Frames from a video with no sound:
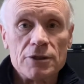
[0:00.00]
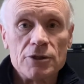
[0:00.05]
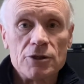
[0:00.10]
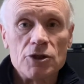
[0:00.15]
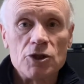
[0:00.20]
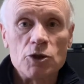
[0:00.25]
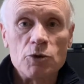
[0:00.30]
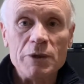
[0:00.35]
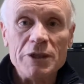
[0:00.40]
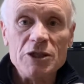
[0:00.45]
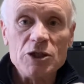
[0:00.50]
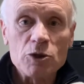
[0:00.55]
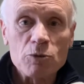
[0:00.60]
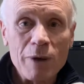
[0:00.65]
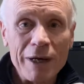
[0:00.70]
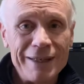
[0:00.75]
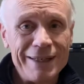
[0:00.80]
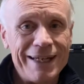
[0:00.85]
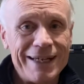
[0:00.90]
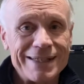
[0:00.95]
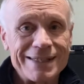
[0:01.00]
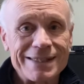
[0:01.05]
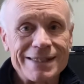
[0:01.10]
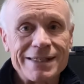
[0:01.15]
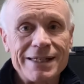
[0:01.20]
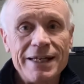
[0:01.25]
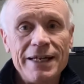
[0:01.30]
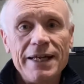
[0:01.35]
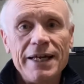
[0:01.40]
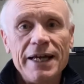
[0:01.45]
to indwell us
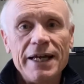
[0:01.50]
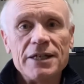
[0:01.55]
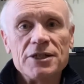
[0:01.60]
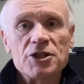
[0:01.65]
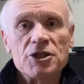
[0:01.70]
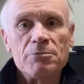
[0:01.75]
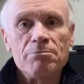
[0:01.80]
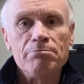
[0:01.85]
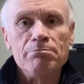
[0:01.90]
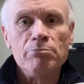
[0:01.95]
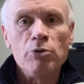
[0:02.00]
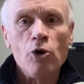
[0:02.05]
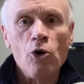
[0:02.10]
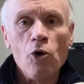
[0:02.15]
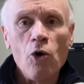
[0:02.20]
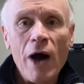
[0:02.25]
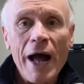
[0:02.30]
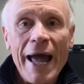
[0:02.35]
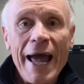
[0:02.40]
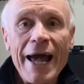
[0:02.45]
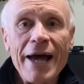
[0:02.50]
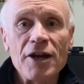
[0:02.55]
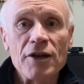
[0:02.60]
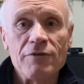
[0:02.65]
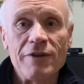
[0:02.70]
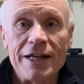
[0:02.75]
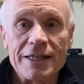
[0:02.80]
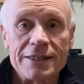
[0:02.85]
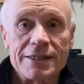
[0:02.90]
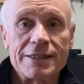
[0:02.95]
and to pour out of
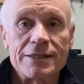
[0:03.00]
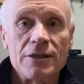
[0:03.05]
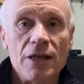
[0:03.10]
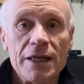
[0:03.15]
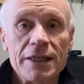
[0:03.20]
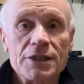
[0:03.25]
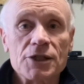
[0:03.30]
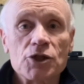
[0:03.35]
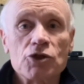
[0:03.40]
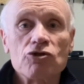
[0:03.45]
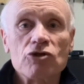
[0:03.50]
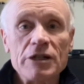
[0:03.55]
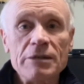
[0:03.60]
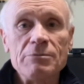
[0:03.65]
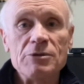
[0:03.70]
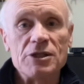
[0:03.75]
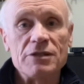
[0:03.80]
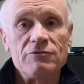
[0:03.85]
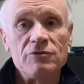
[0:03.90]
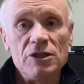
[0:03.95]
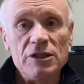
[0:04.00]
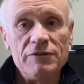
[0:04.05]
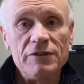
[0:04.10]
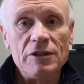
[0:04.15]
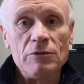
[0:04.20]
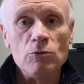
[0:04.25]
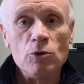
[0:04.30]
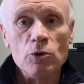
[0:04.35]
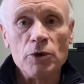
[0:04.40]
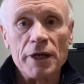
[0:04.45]
us like streams of living
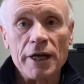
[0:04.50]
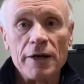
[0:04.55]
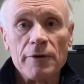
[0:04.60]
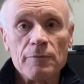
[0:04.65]
water.